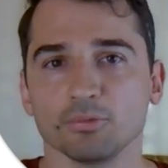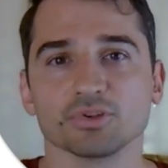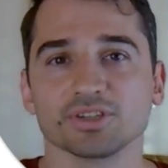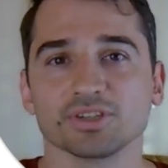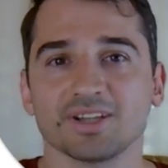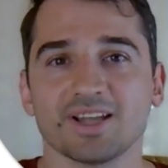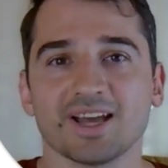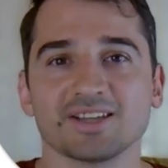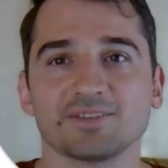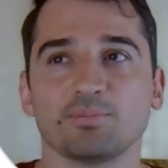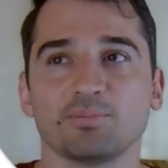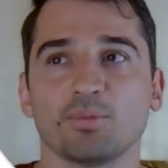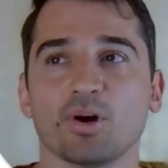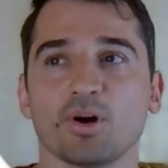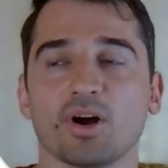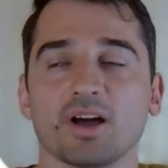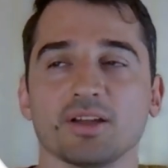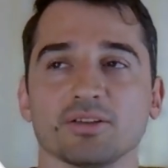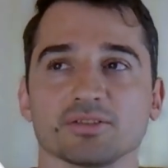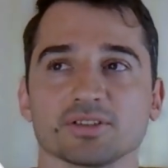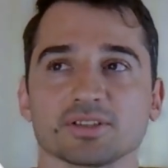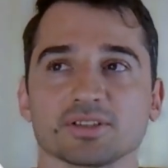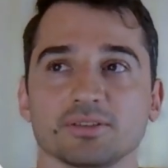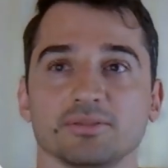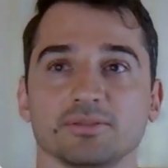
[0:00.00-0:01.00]
It was a nice
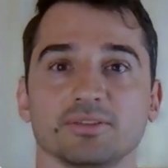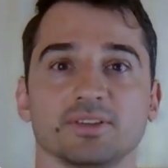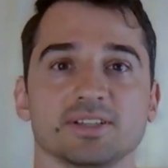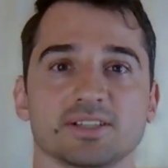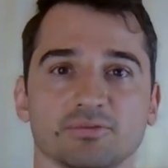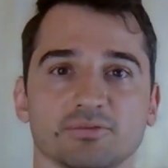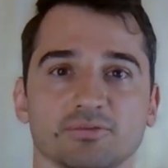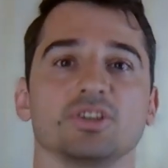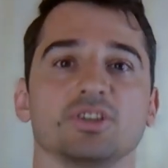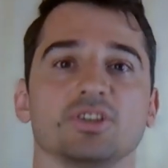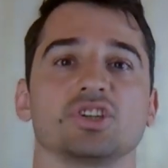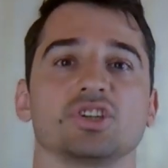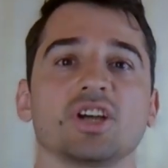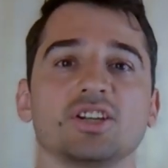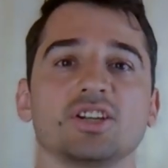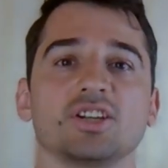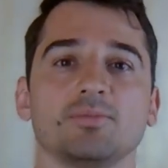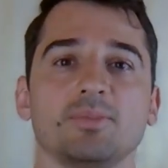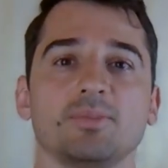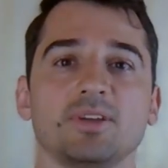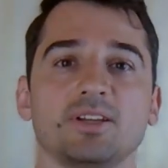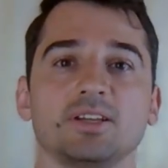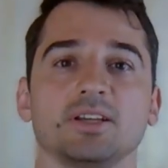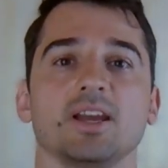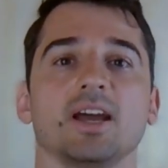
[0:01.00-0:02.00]
bonus. This is when
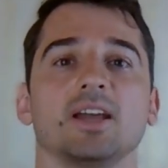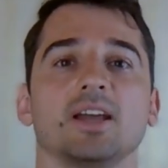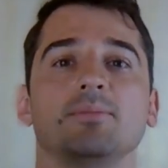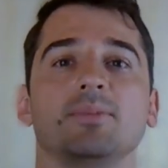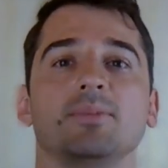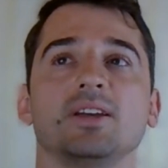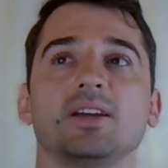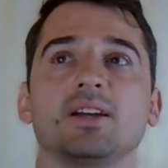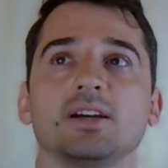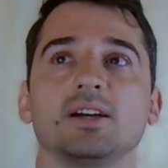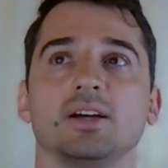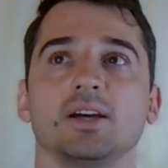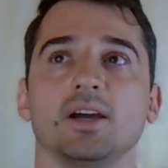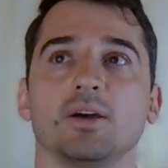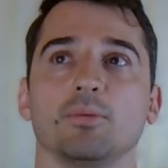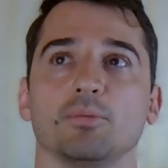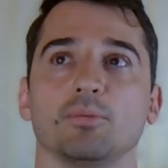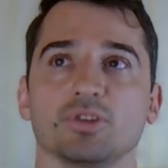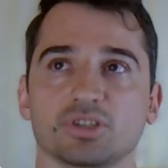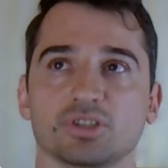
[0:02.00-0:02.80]
ChatGPT got big.